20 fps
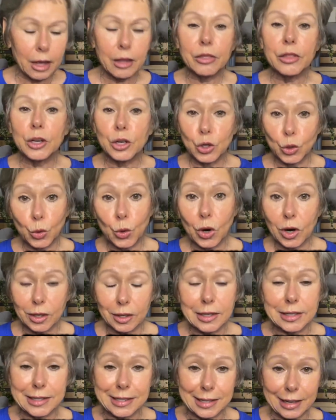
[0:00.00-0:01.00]
New
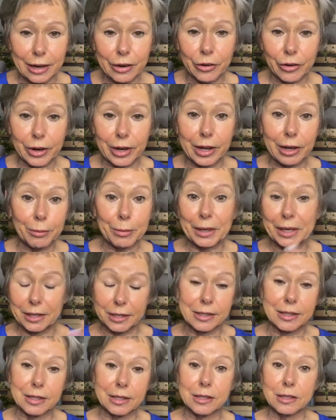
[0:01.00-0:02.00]
Orleans area,
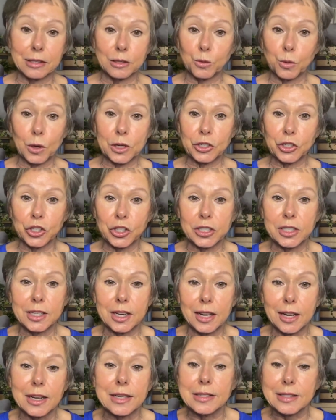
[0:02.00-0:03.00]
because this is what she
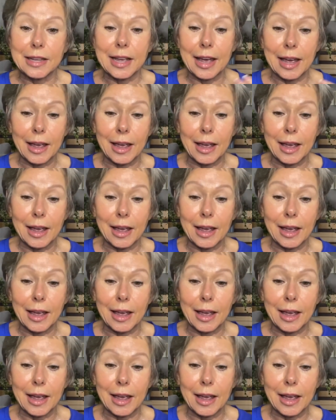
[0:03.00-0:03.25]
does.